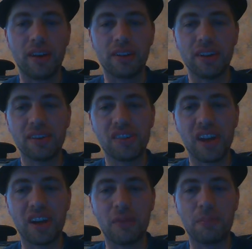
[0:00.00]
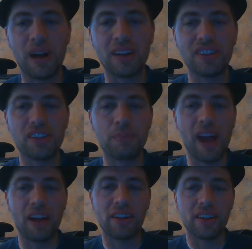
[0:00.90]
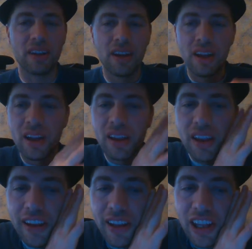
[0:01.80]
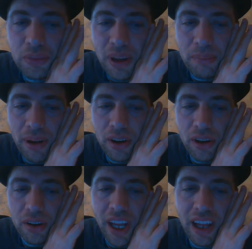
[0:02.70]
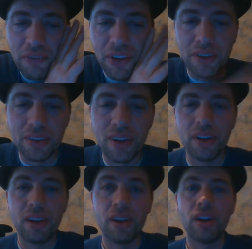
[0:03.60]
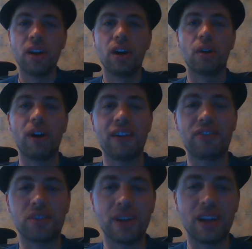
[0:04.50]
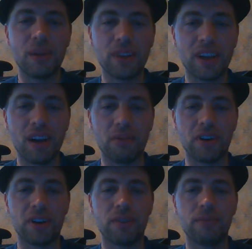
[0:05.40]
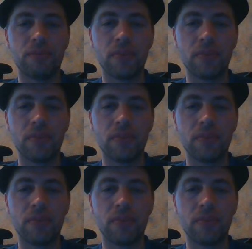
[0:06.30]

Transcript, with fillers: Now, years later, Pontius Pilate, as played by Hurd Hatfield, arrives to become the governor.